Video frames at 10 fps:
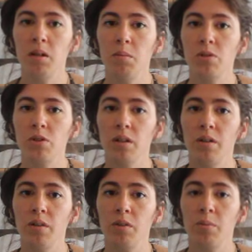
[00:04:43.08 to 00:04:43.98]
emotionally
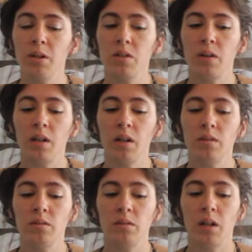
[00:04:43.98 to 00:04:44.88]
all over the place right
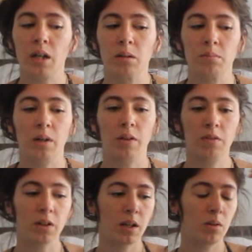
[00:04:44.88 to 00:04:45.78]
now. I
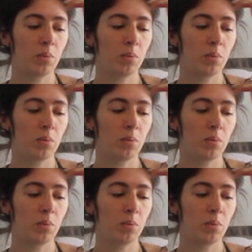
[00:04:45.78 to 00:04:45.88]
feel like